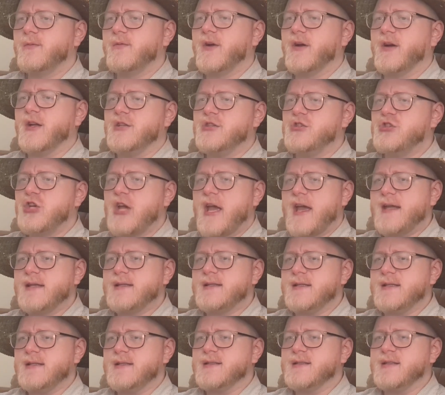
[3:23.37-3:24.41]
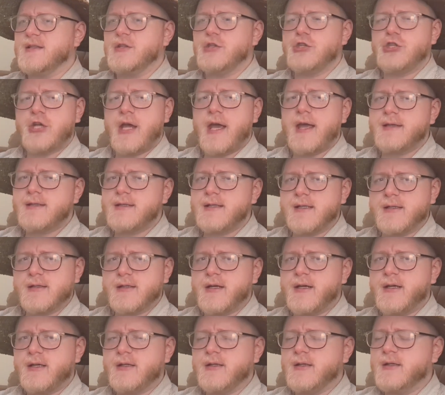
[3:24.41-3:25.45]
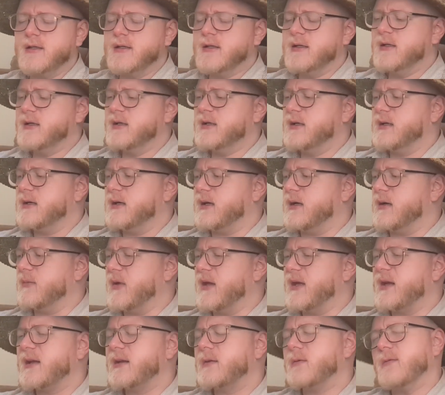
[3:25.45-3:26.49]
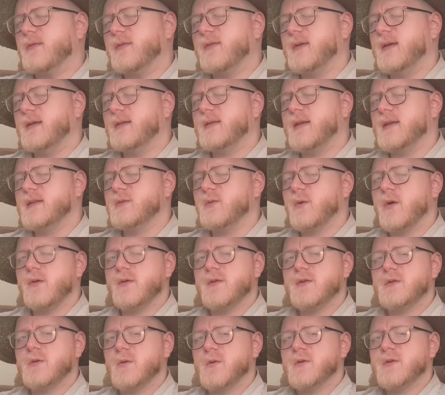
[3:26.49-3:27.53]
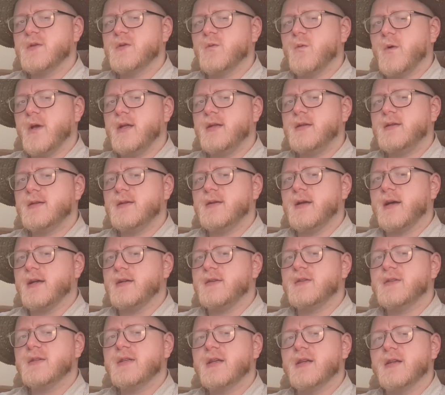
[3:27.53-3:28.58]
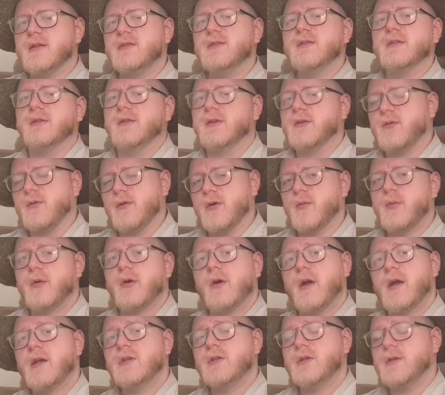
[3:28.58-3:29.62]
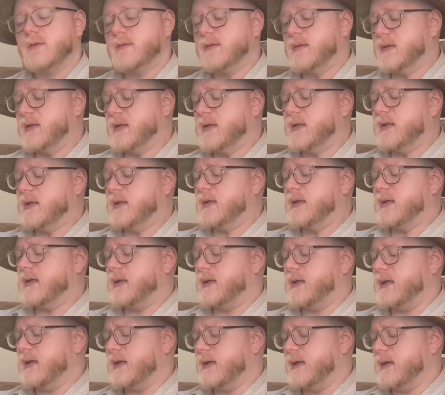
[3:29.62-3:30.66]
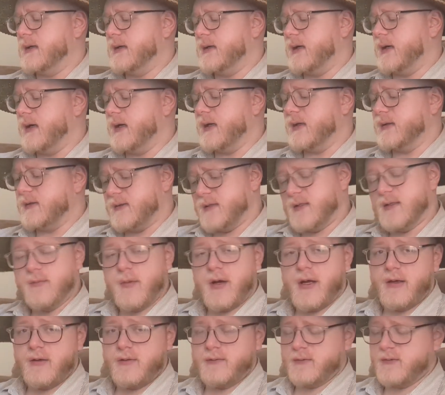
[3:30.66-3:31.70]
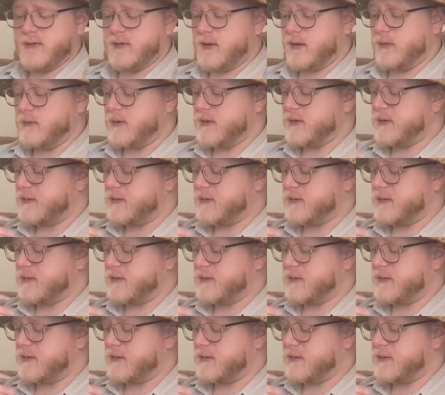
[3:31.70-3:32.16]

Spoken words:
very chanty, sea shanty-like. And I don't think that's where the source went. I just kind of took the chord progression and did my own thing